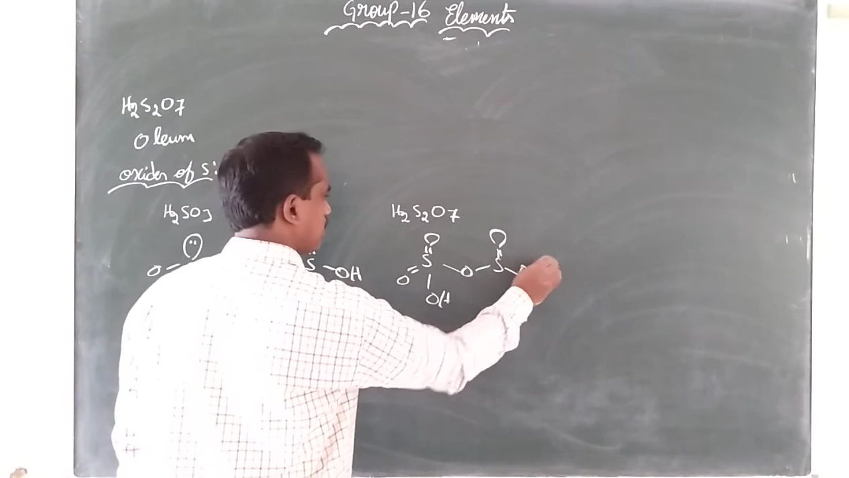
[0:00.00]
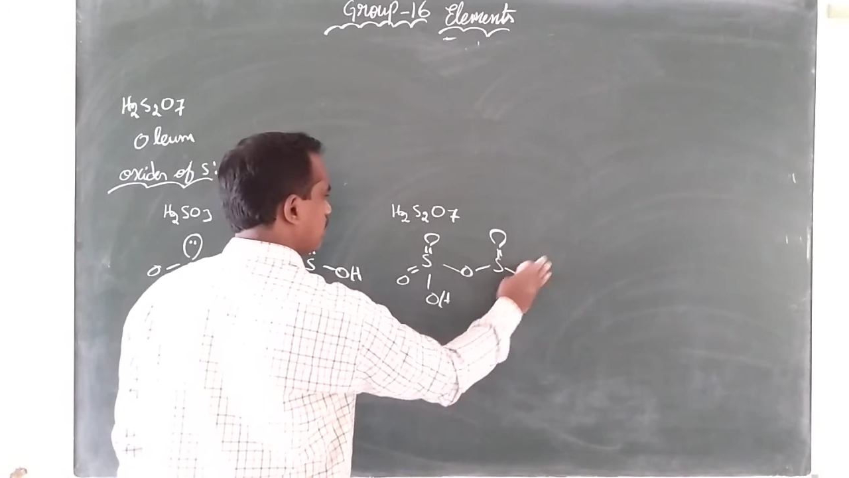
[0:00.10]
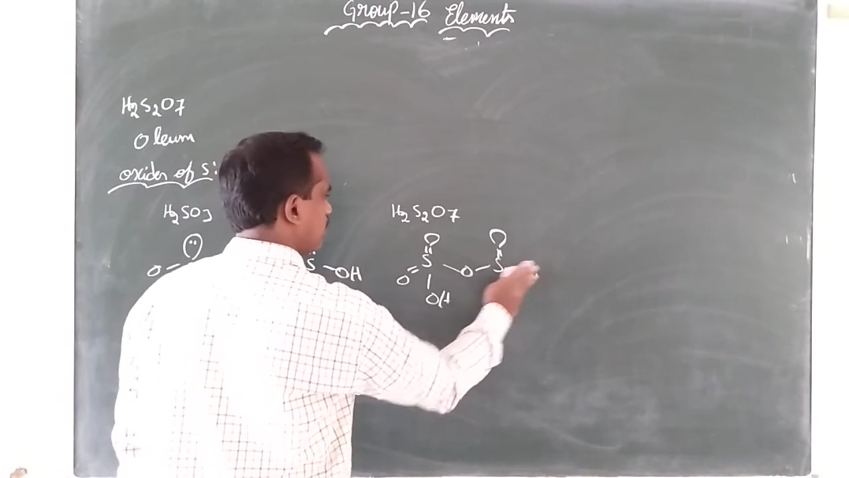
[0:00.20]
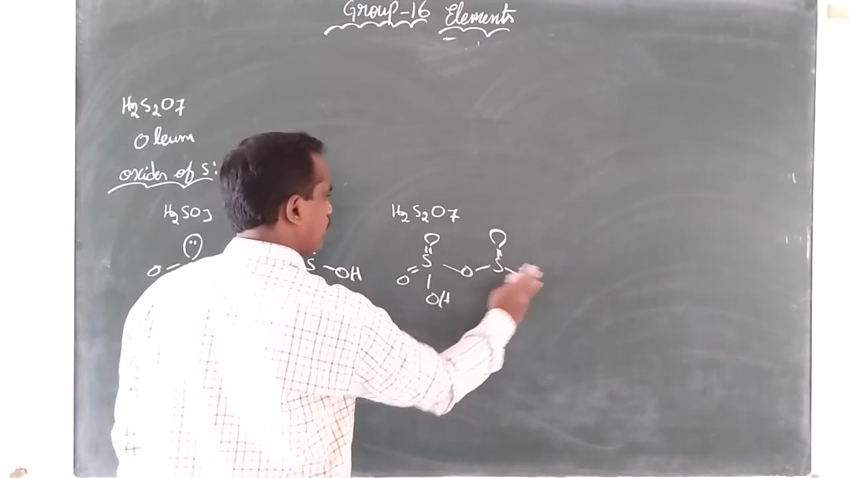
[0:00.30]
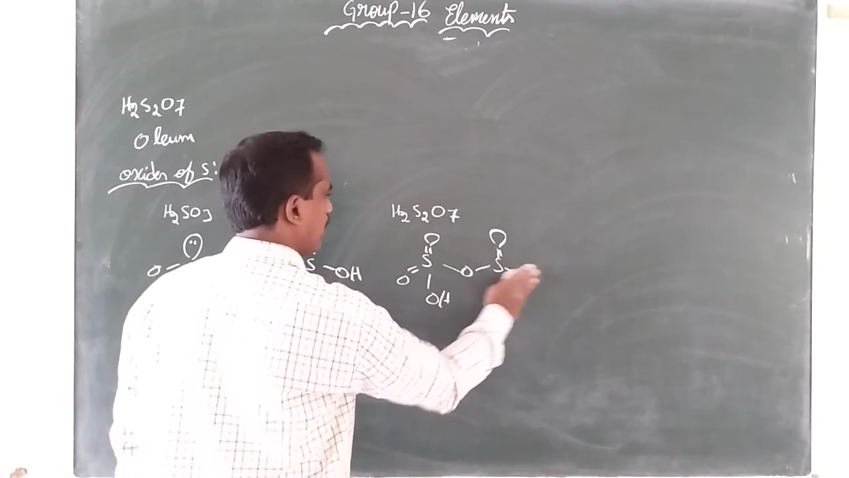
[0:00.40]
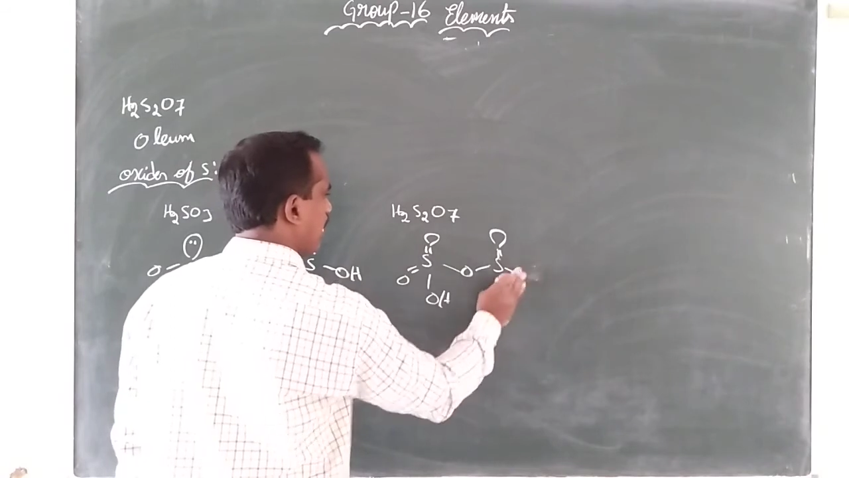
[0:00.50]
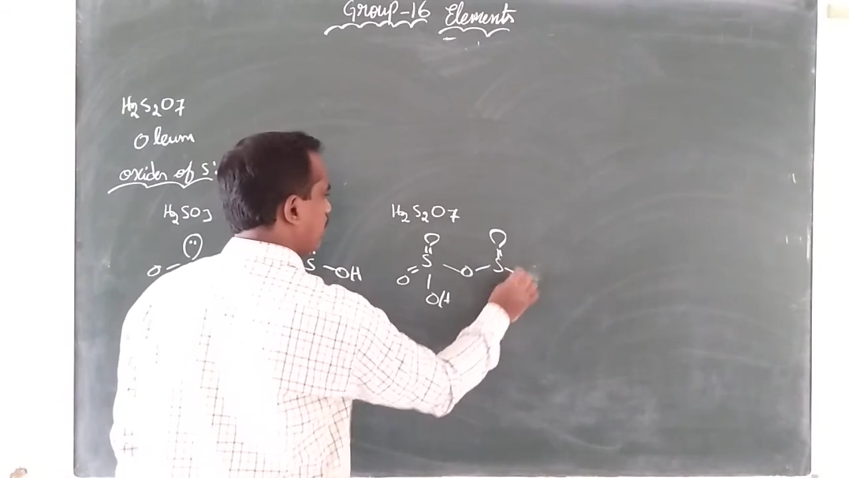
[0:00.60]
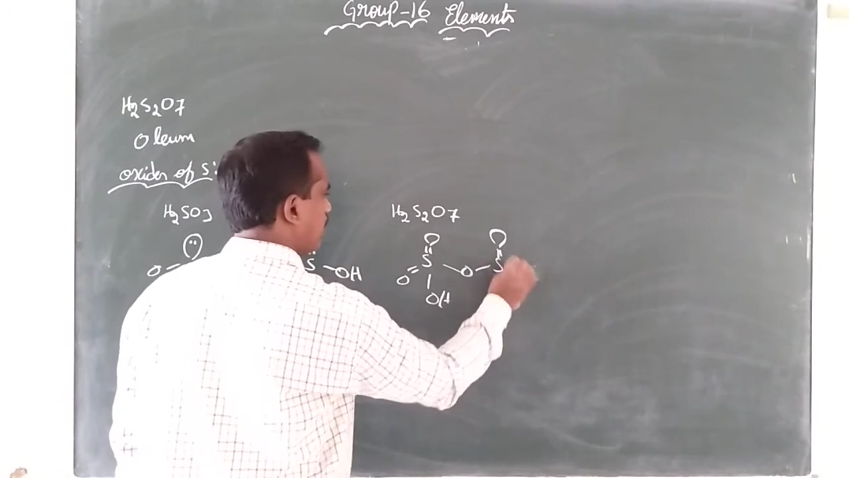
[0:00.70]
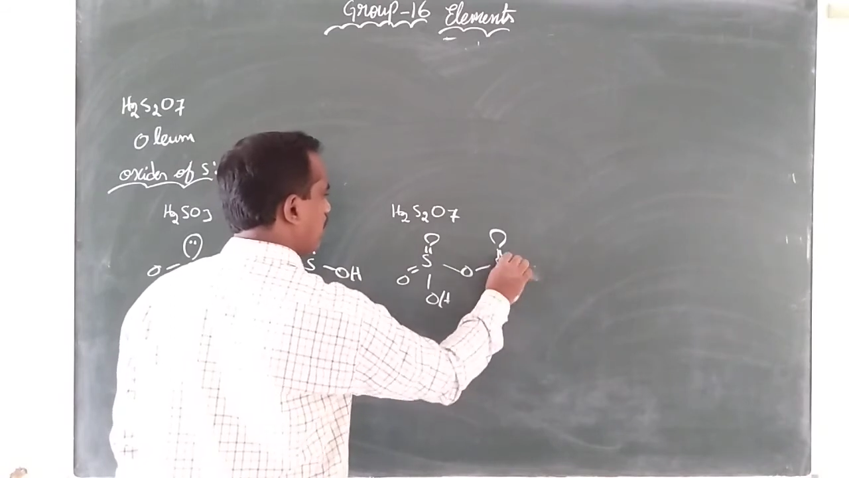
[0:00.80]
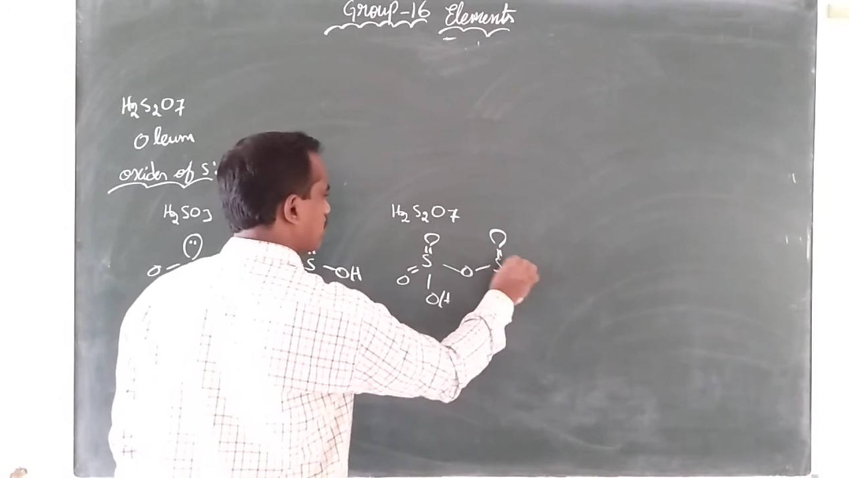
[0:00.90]
Which will have
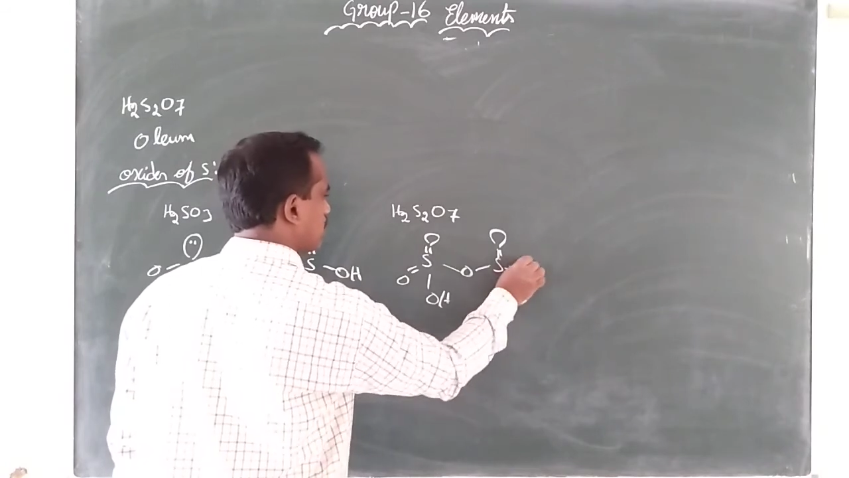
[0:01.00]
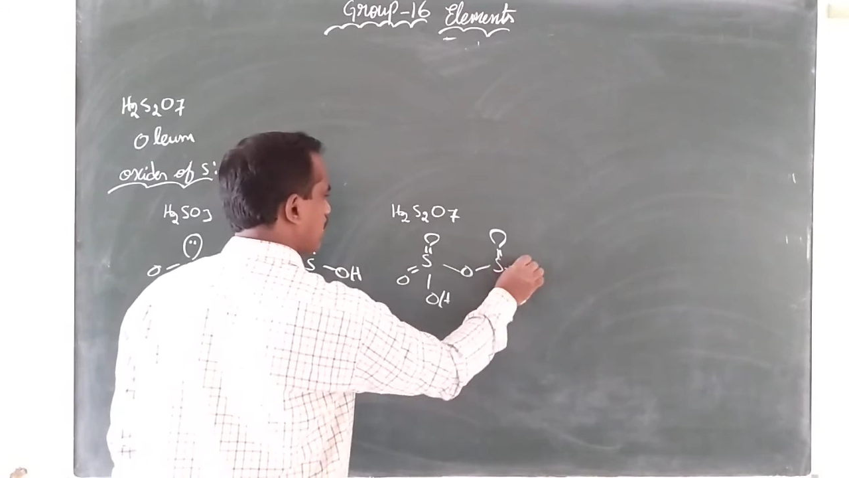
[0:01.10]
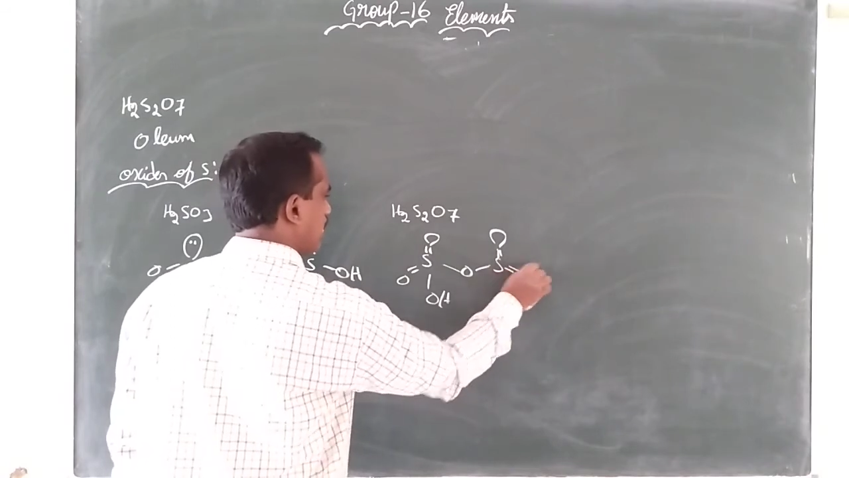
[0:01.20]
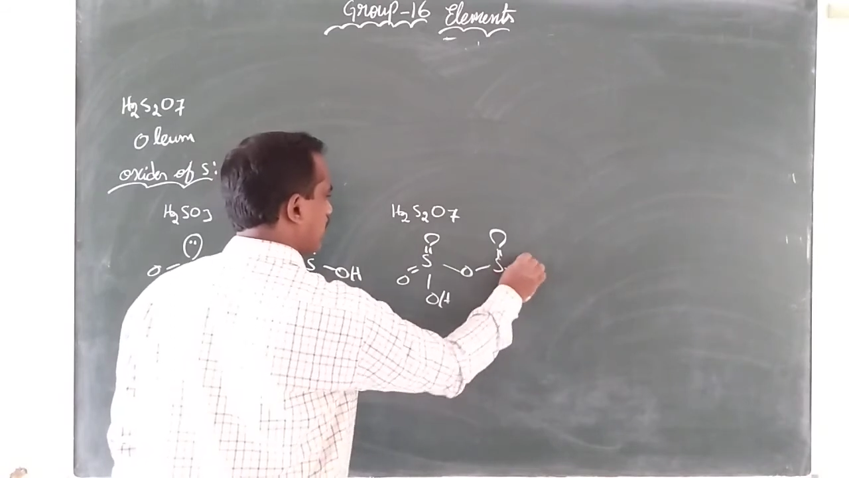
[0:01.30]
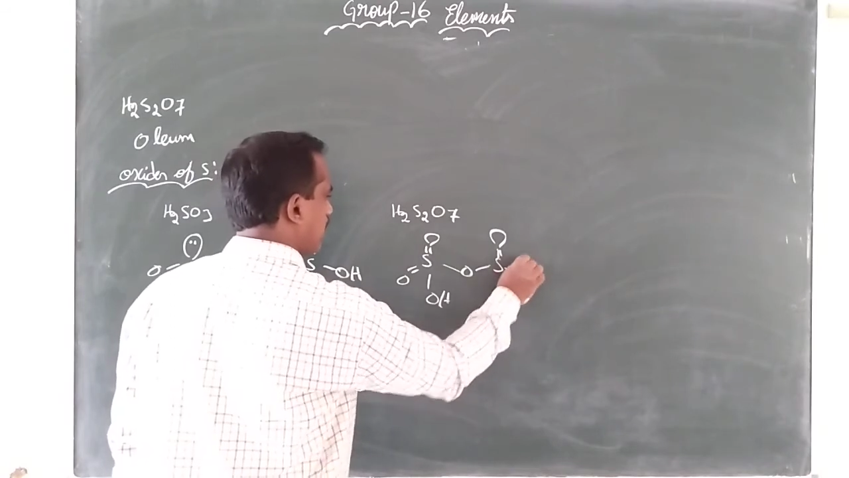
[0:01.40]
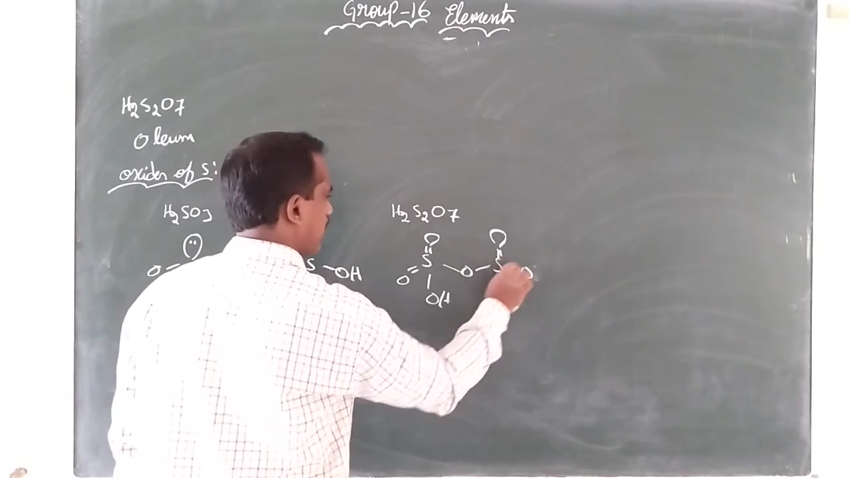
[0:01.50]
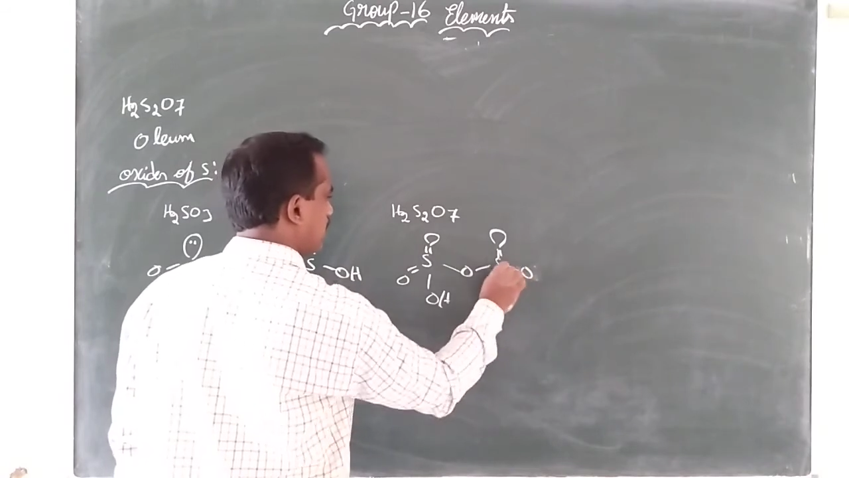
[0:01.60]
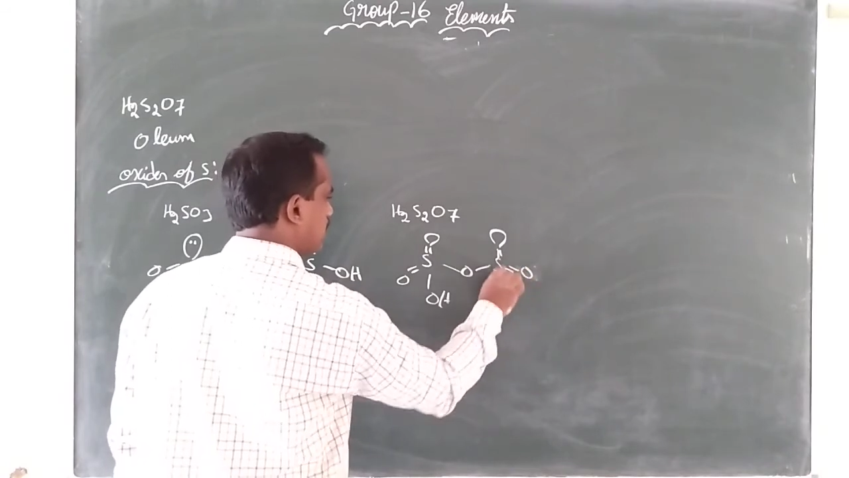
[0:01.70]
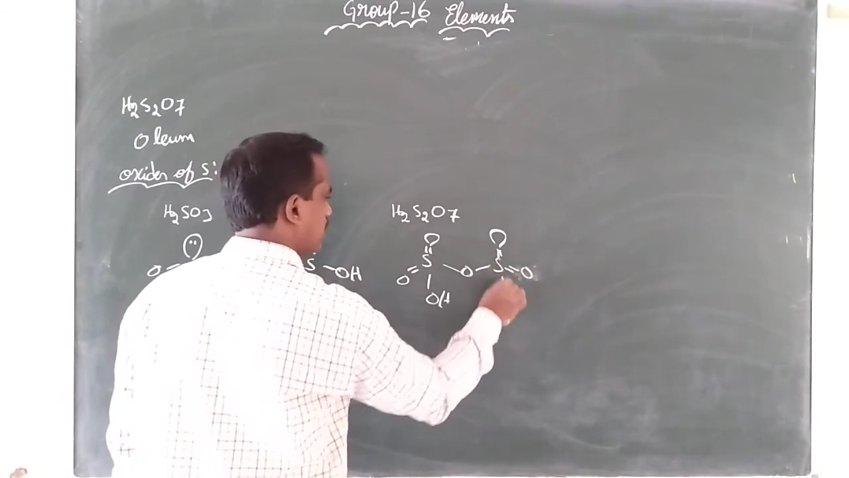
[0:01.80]
the oxygen linkage?